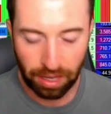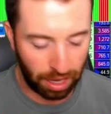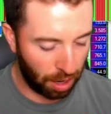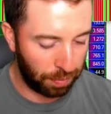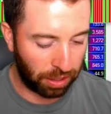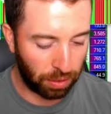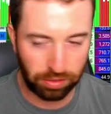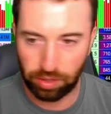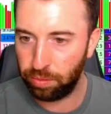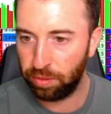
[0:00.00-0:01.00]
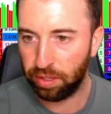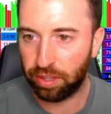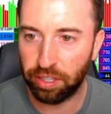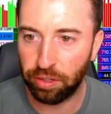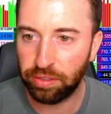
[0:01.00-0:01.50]
and we go to
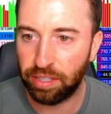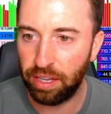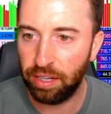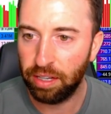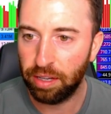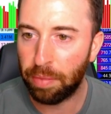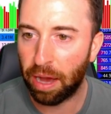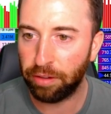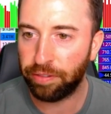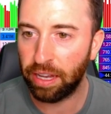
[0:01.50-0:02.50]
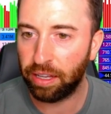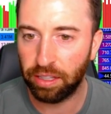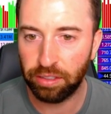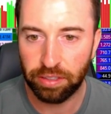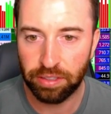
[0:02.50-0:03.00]
13, modify
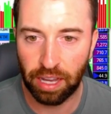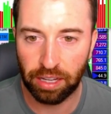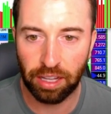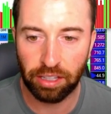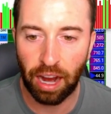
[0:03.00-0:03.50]
color, set color.